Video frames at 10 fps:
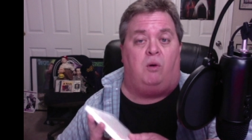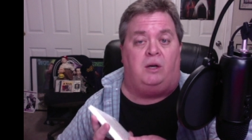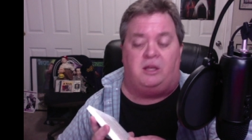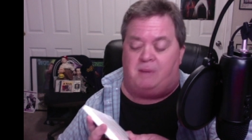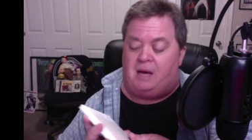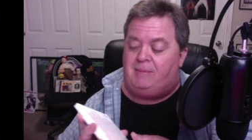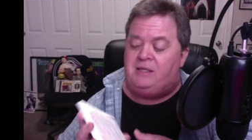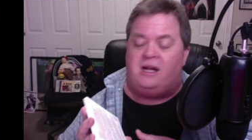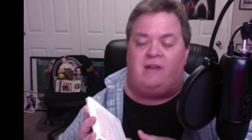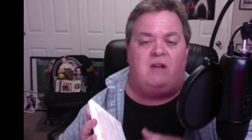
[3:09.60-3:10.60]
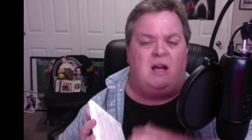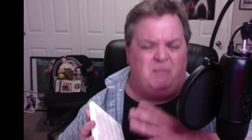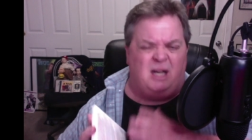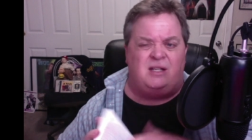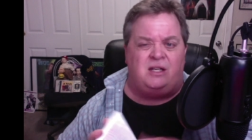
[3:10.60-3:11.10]
into the poppy stuff, but
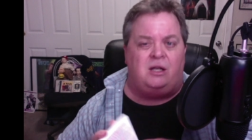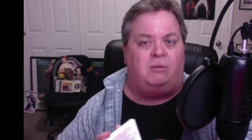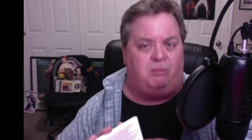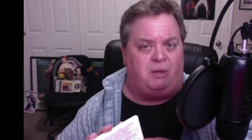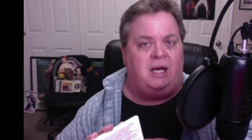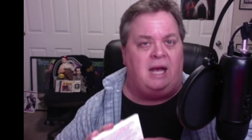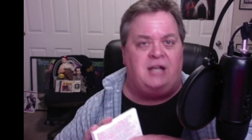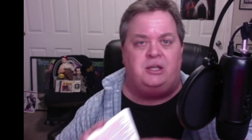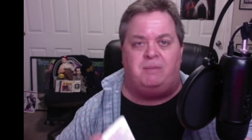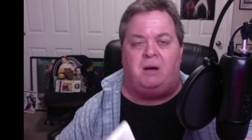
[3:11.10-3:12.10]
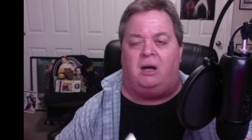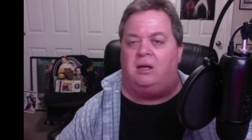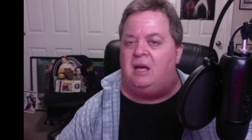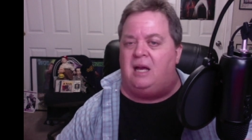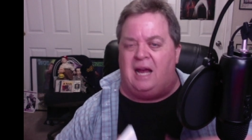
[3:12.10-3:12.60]
it's still pretty edgy punk
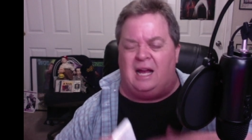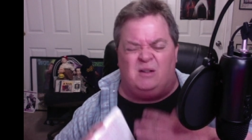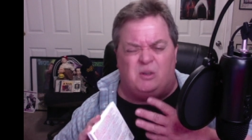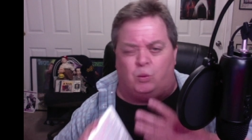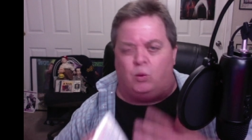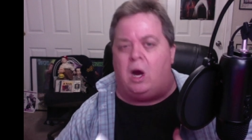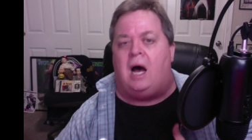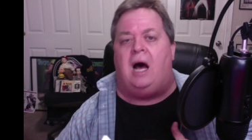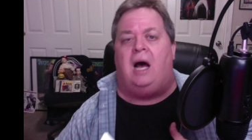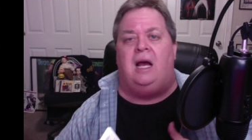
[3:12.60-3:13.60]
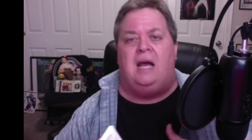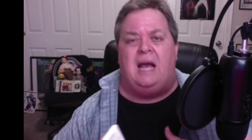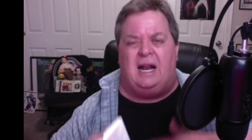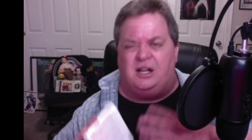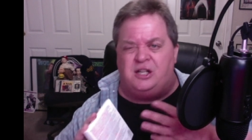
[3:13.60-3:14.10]
and it's raw and
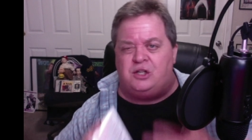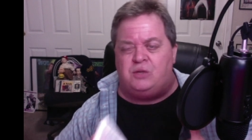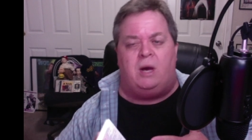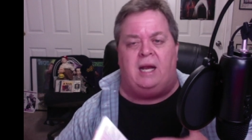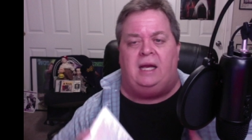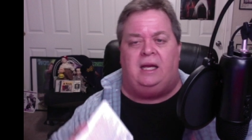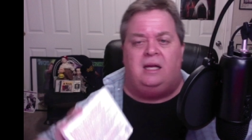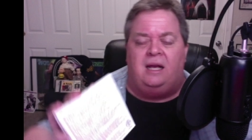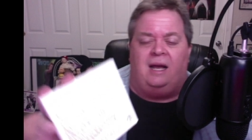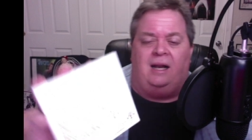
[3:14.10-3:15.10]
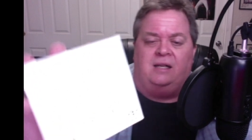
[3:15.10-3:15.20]
it's sweaty and it's